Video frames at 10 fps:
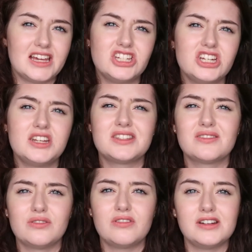itchiness
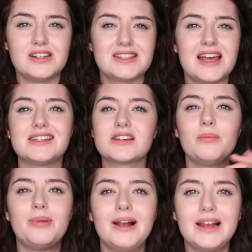or redness has
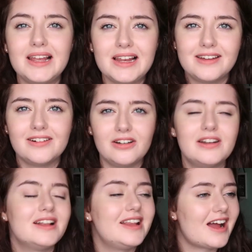completely
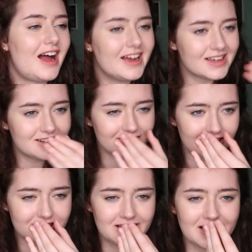gone like I
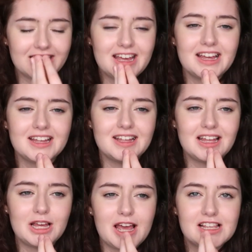cannot like
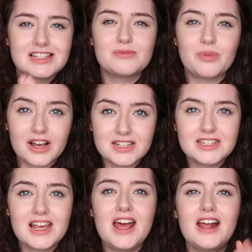
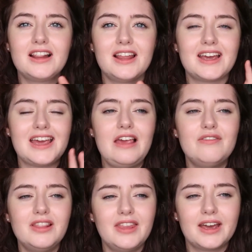express like
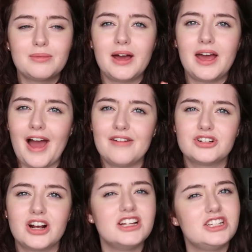even like
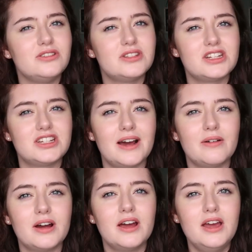after I used to
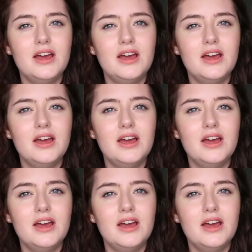shower